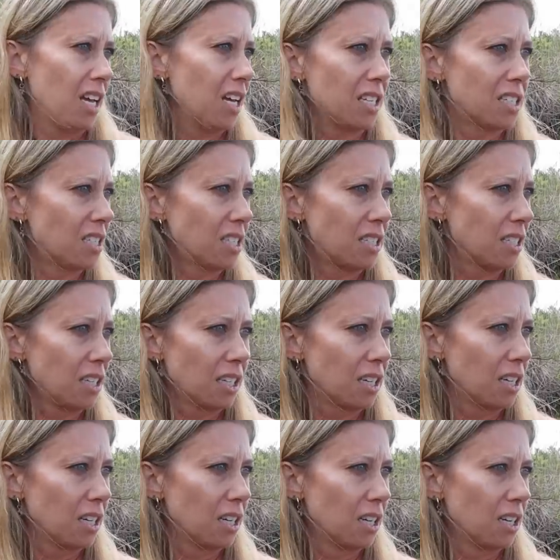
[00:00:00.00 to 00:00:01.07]
didn't want to believe
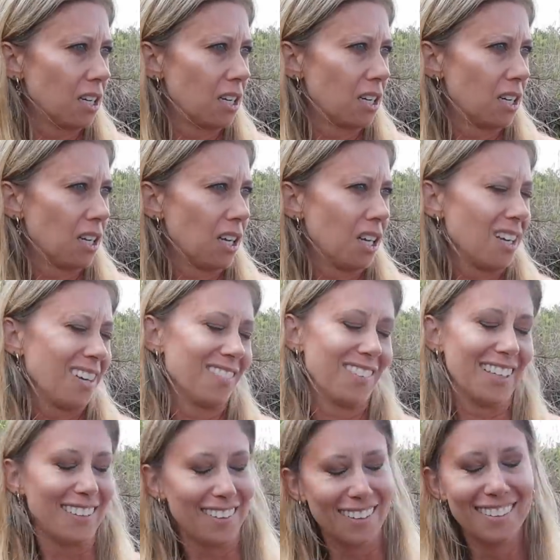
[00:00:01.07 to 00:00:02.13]
in moons.
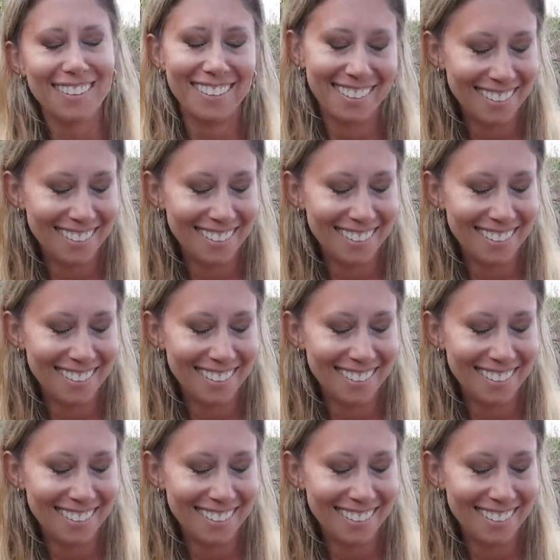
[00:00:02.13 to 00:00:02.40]
Well,